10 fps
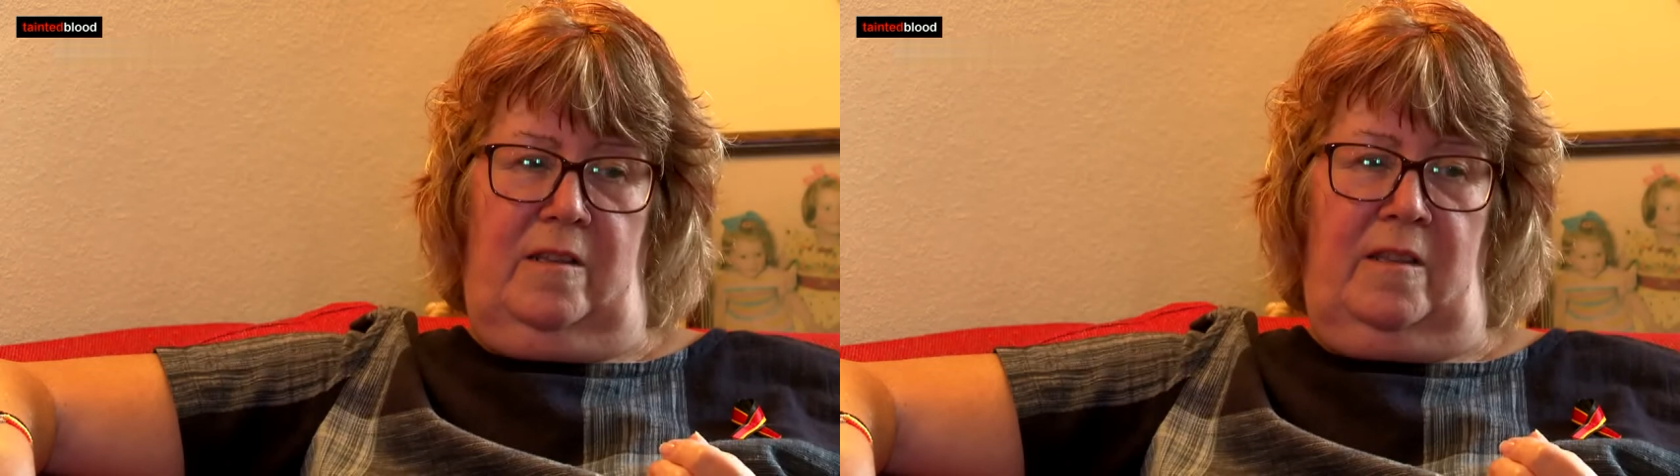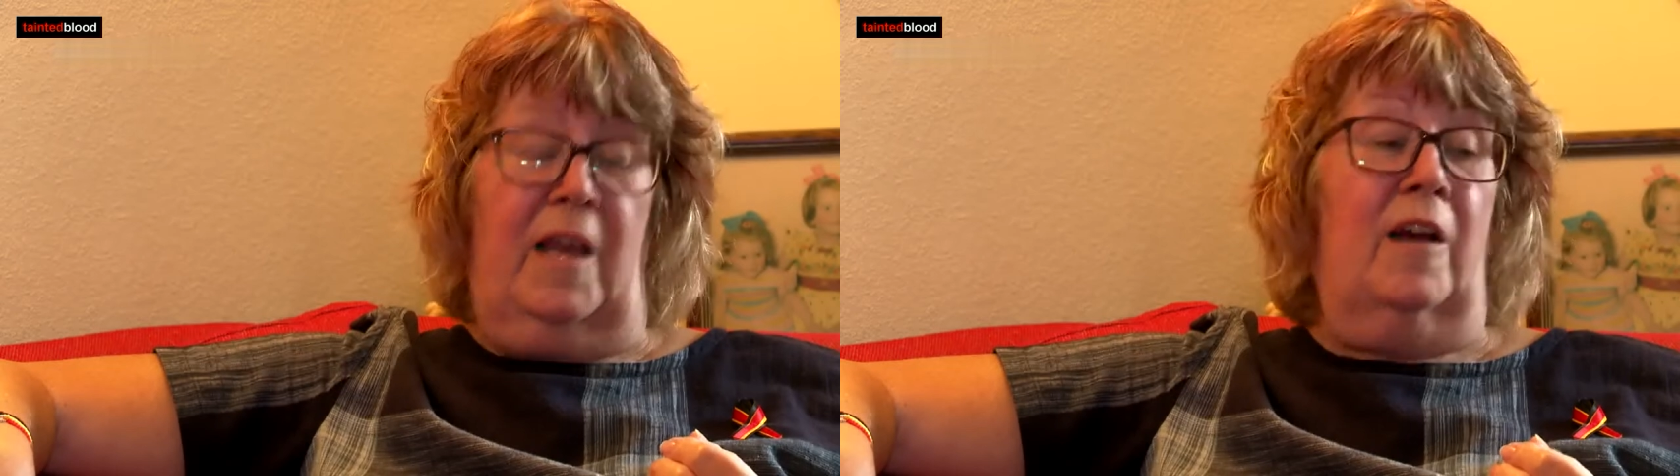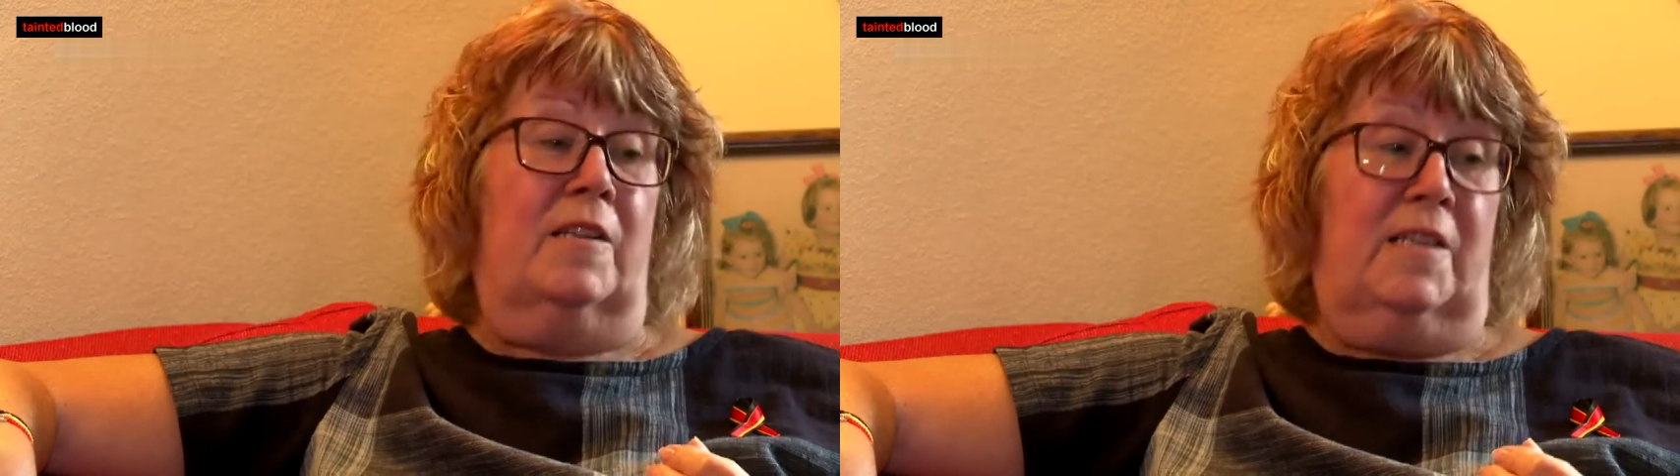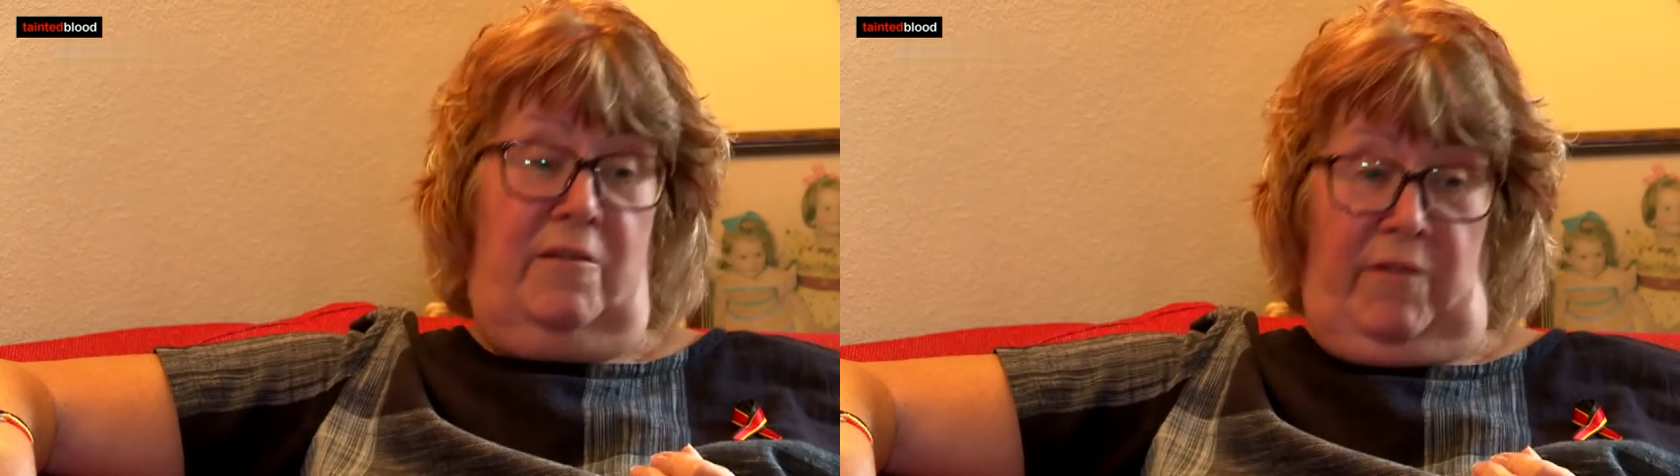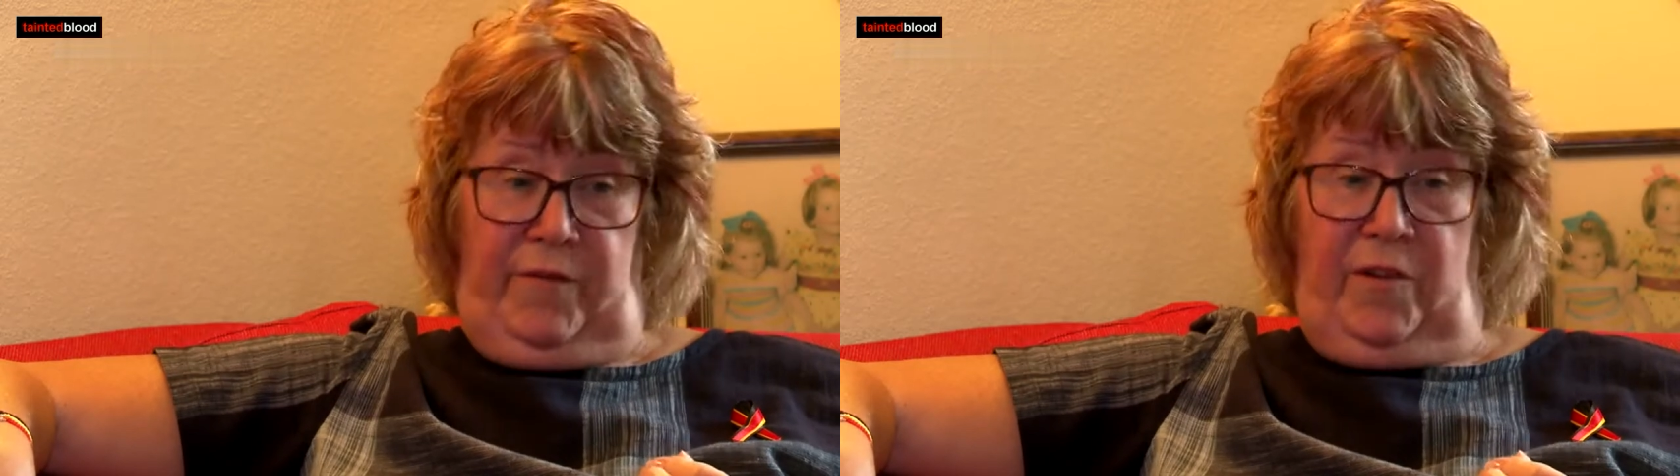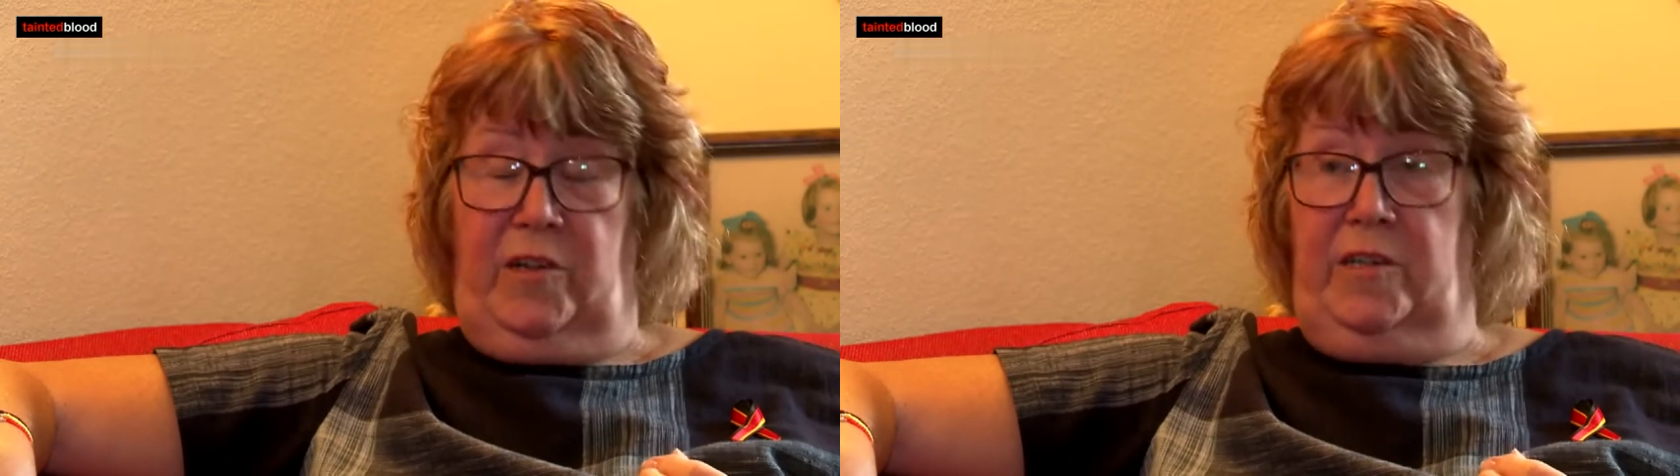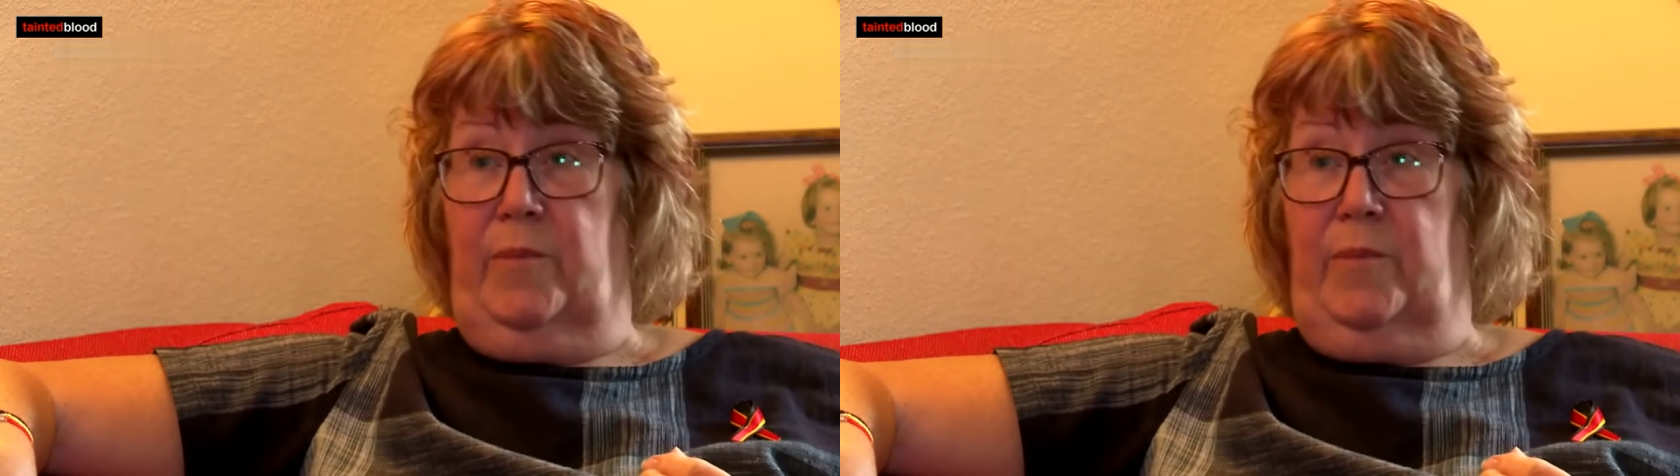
they are terrified